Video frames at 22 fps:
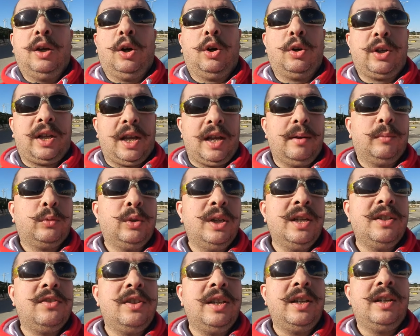Okay, I'm
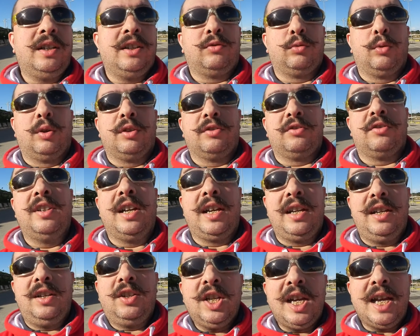Grizzly, this was
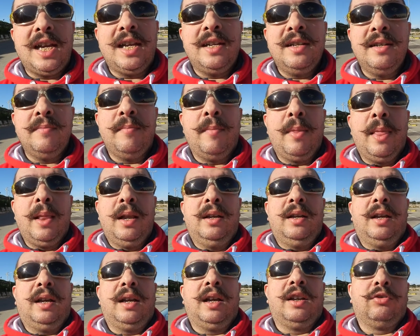day 10.
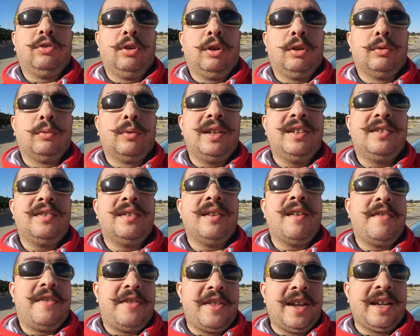As always,
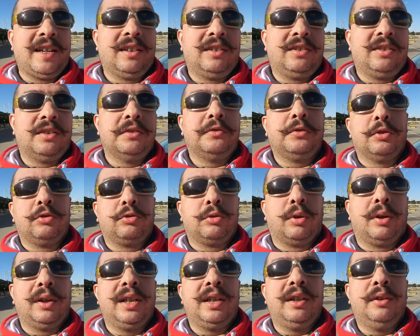thanks for
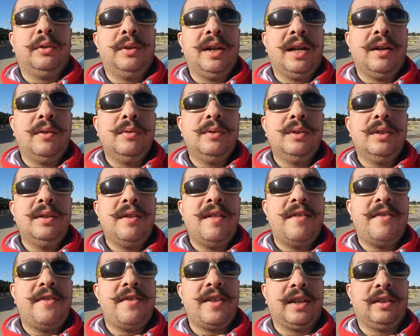strolling around,
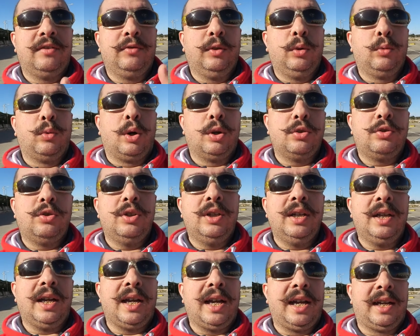thanks for
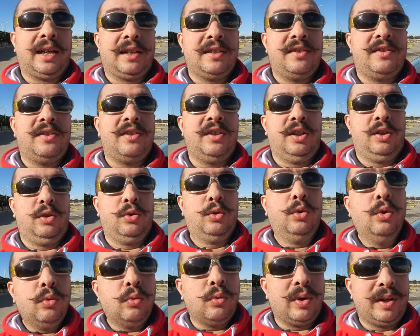watching, and I'll see
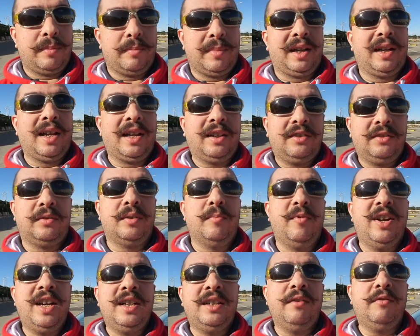you with my next
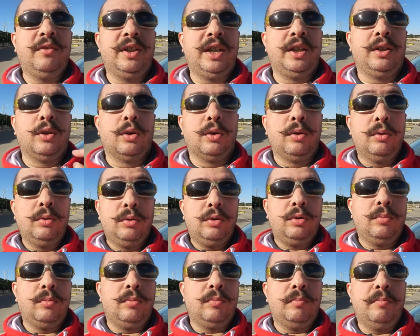VEDA video.
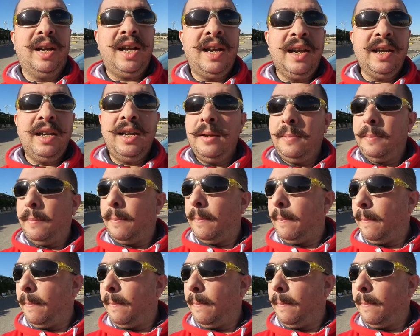Bye!